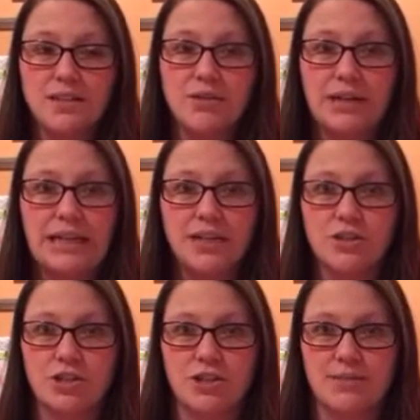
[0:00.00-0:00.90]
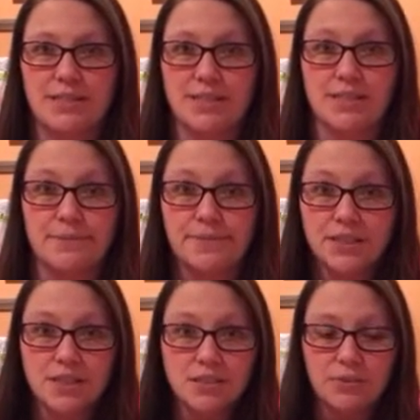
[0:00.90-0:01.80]
so I needed to change my system. So
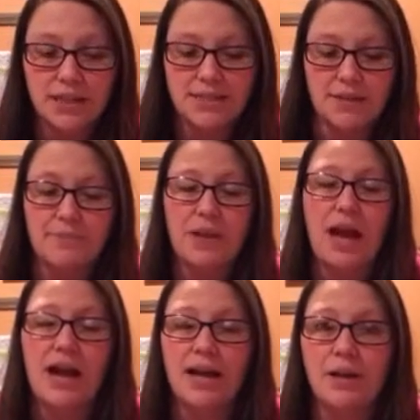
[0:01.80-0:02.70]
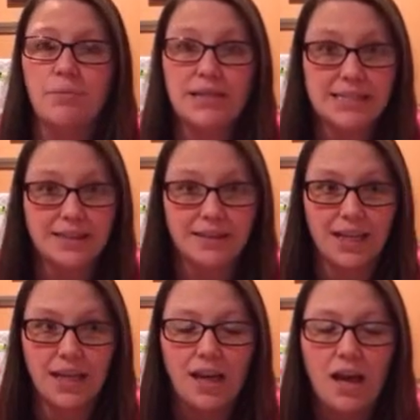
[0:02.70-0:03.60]
this is what I did. I
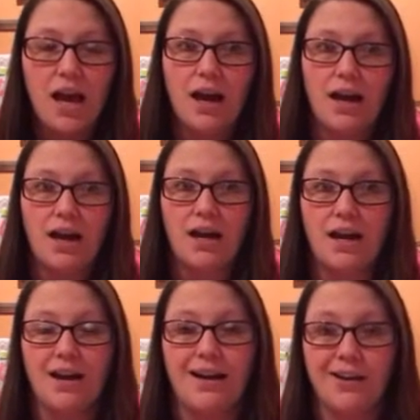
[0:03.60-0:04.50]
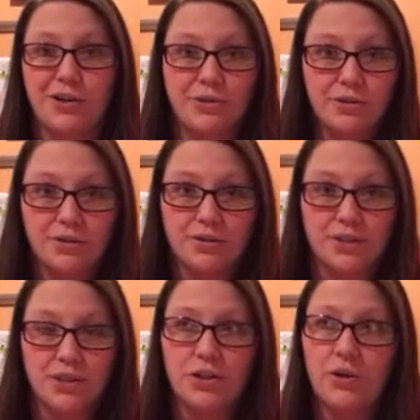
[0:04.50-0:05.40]
basically I
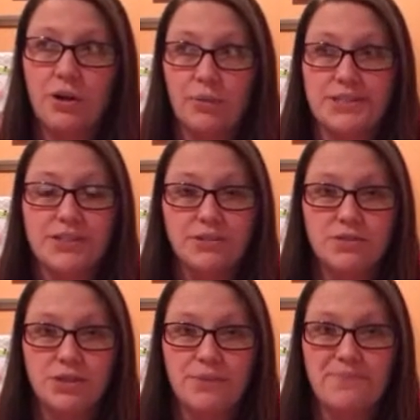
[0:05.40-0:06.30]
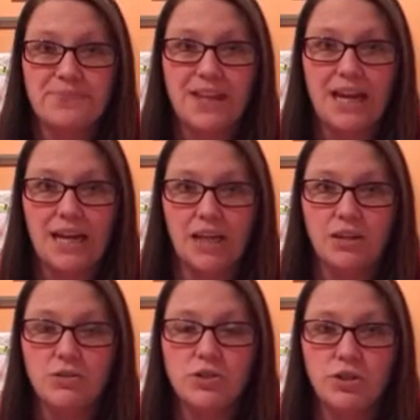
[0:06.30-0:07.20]
went to YouTube and I
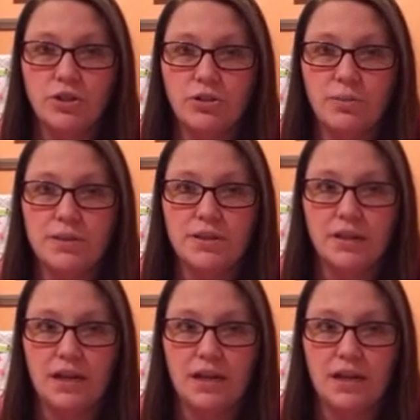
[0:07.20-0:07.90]
YouTubed